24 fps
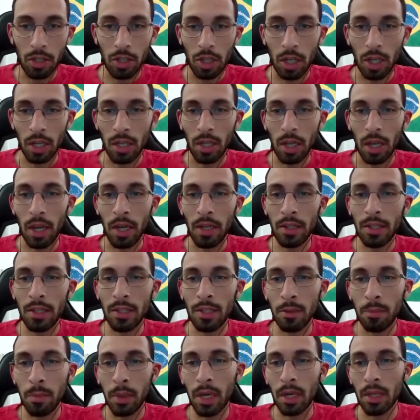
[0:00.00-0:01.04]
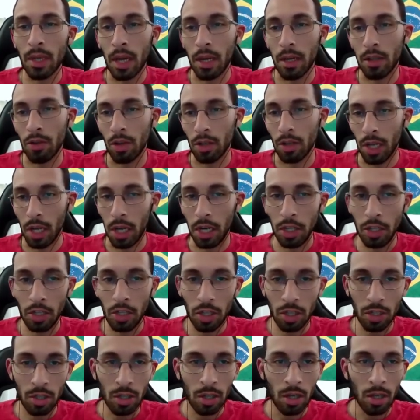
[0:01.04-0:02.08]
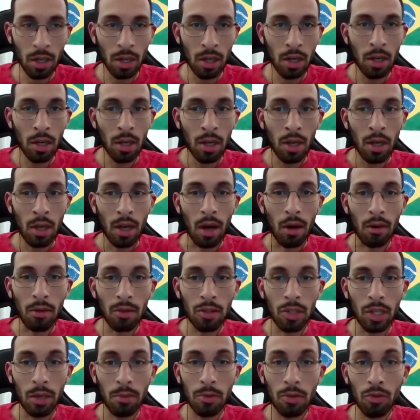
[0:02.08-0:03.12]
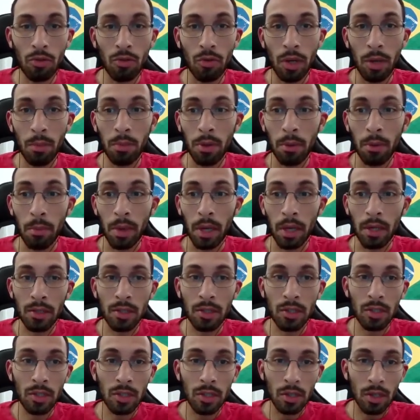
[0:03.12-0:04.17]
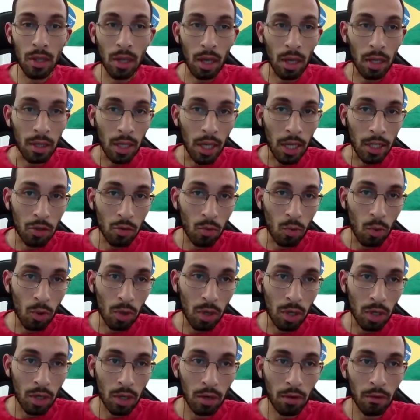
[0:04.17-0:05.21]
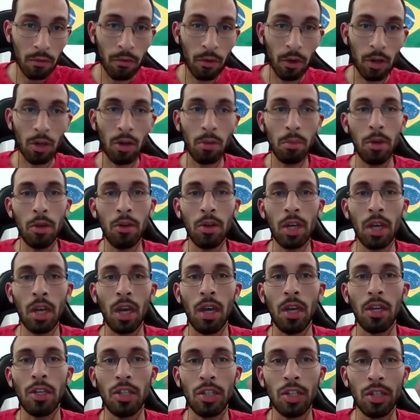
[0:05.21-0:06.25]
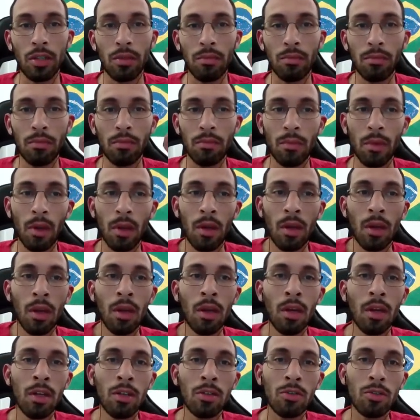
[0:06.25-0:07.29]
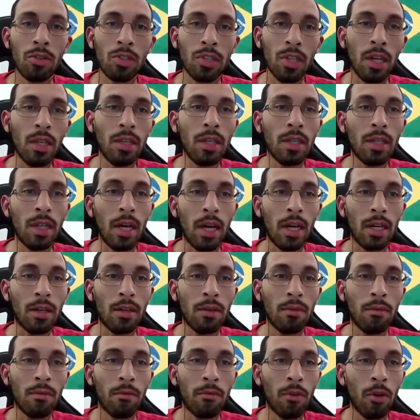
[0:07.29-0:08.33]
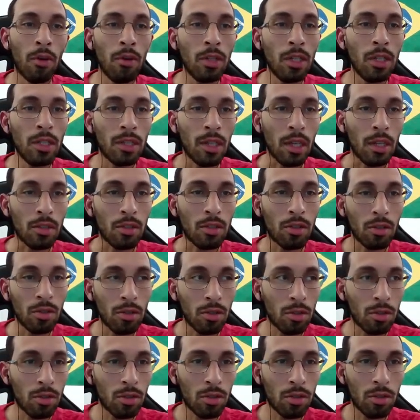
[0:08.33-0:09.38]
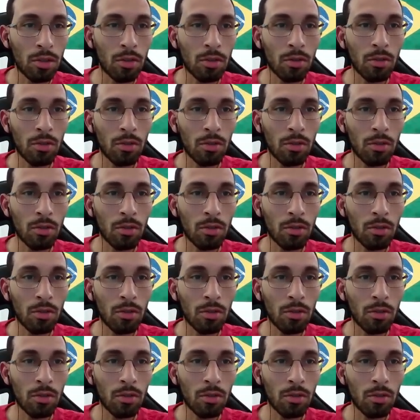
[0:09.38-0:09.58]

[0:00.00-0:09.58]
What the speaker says: and HTTP client.h, I was able to implement a network for communication to send the data from the sensors